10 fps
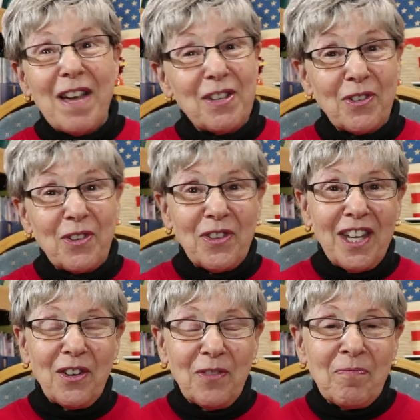might as well go
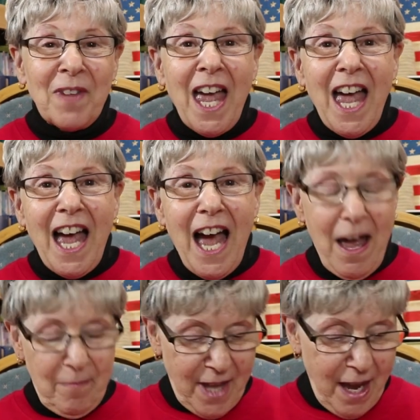there mm-hmm.
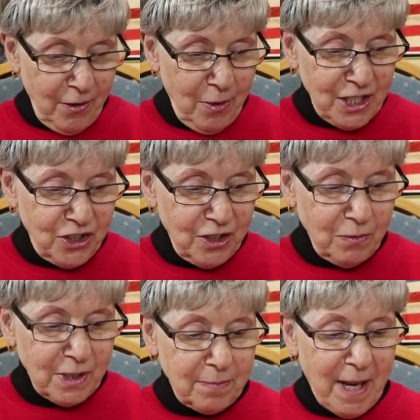um, that question
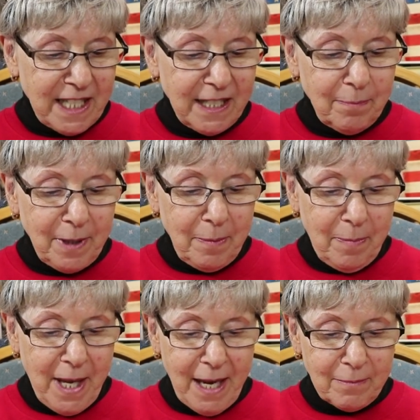by simply
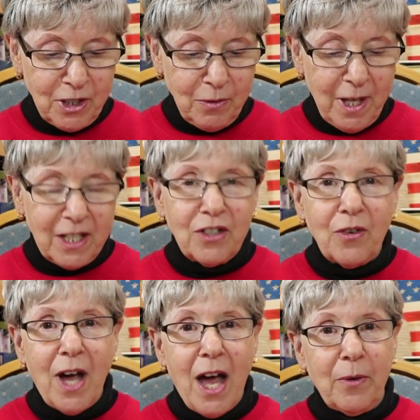pam she wanted to
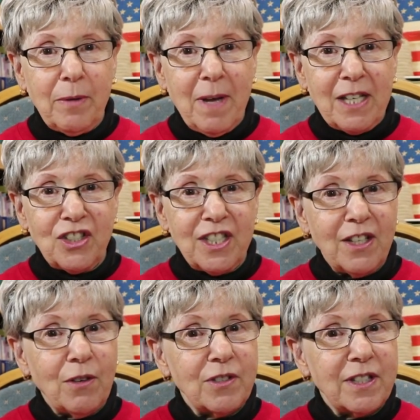know how we met she
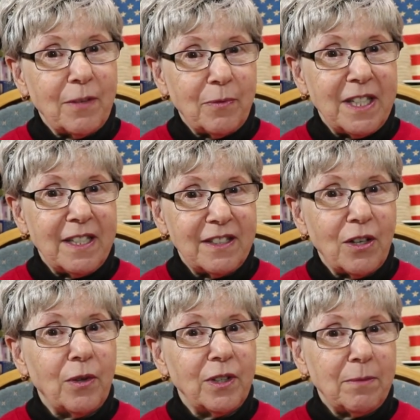knows that we
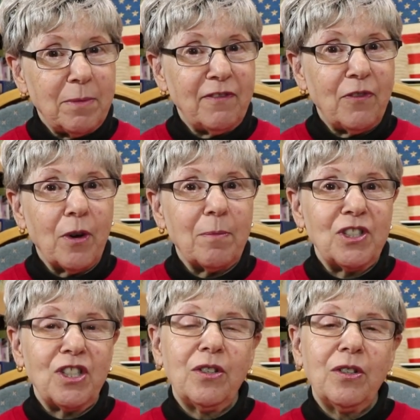told it before
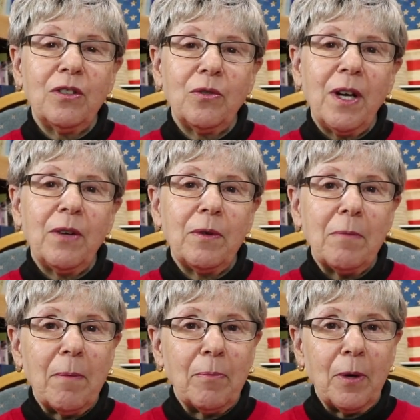but she couldn't quite
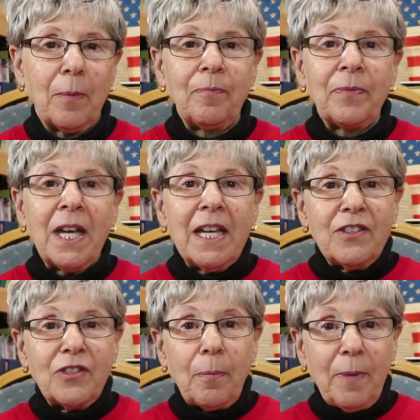remember
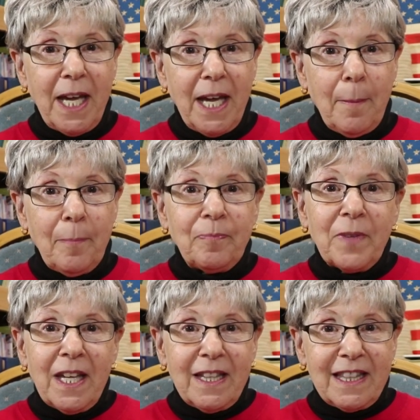so pam
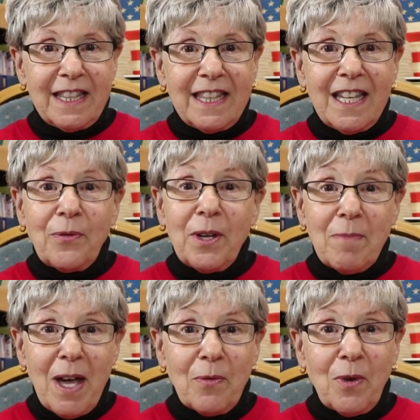we
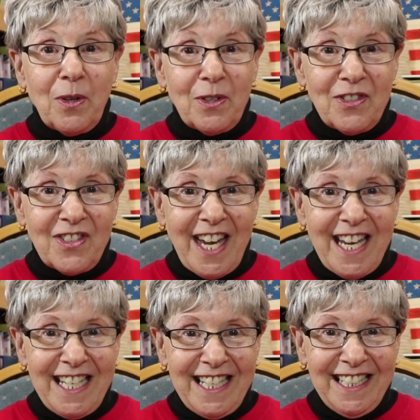met roller
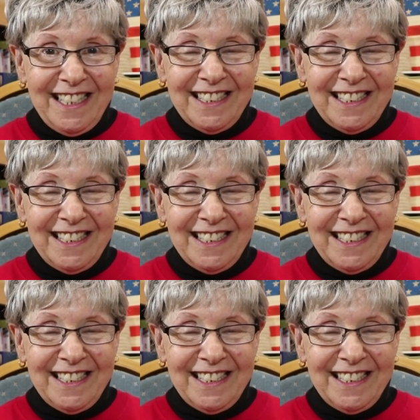skating.